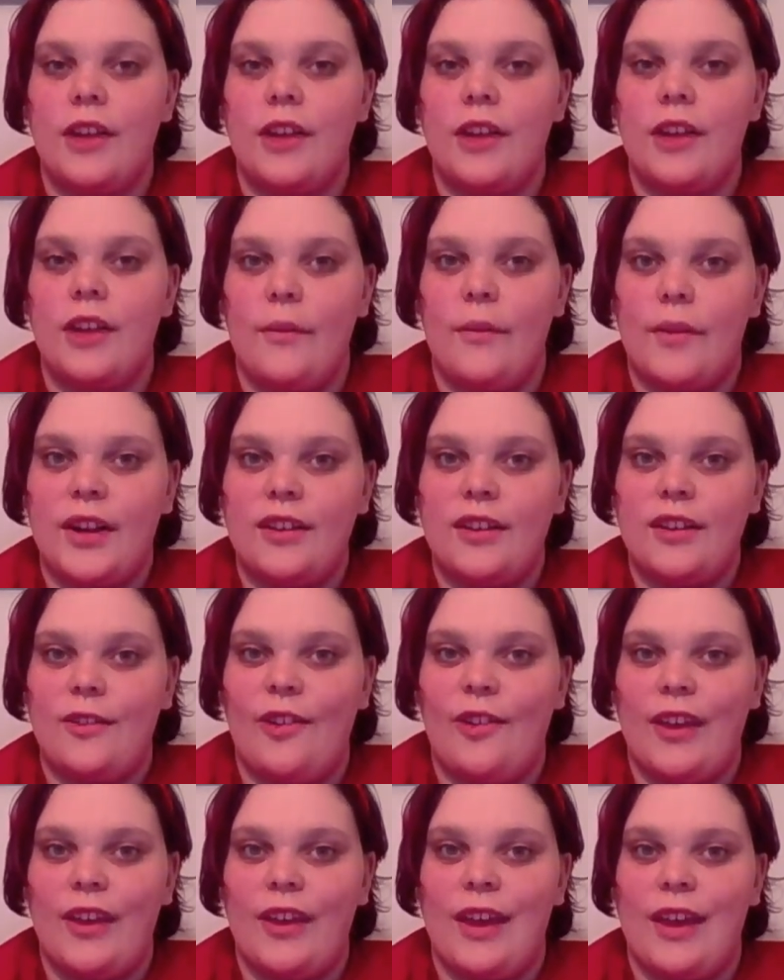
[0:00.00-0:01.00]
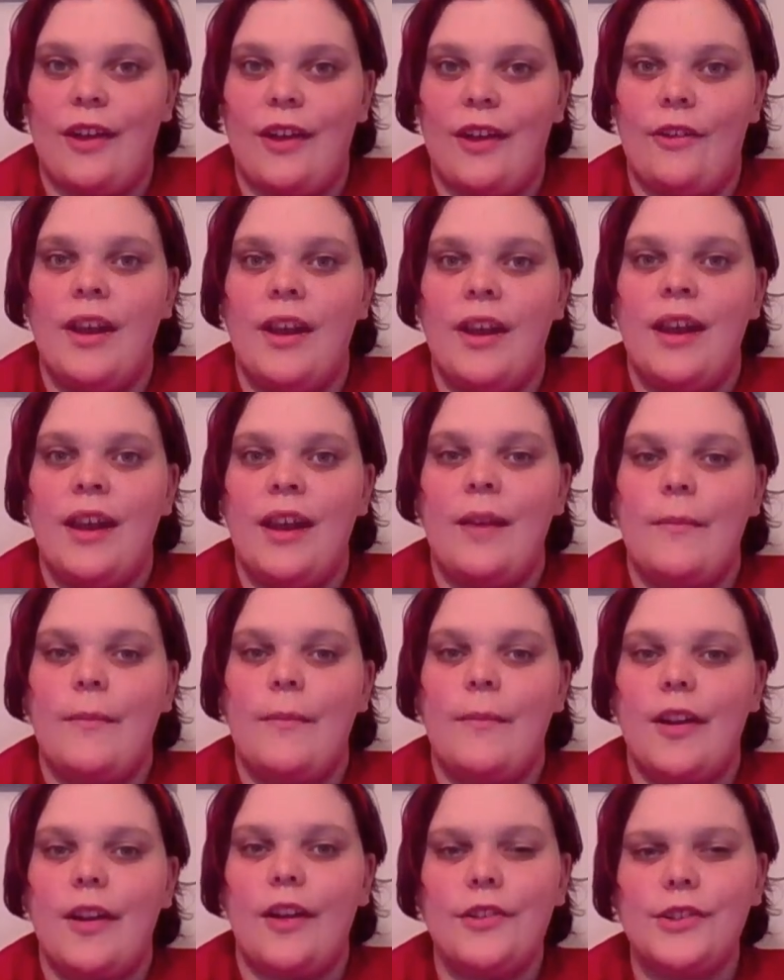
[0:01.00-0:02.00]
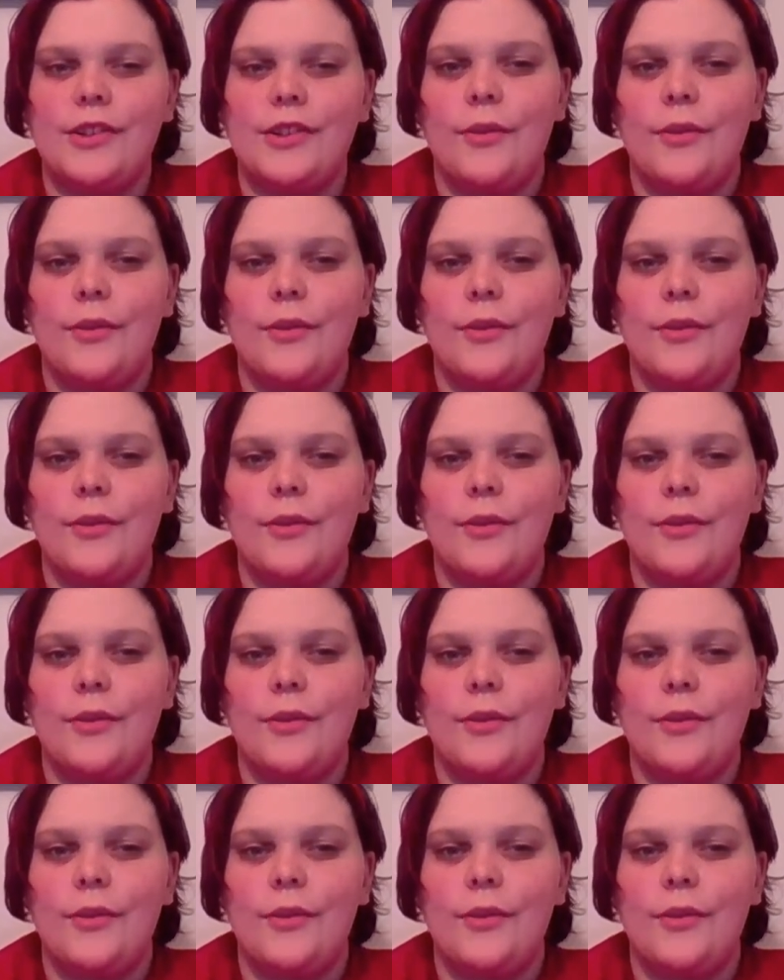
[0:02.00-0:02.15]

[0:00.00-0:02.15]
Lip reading: wanting to Hulk out, but also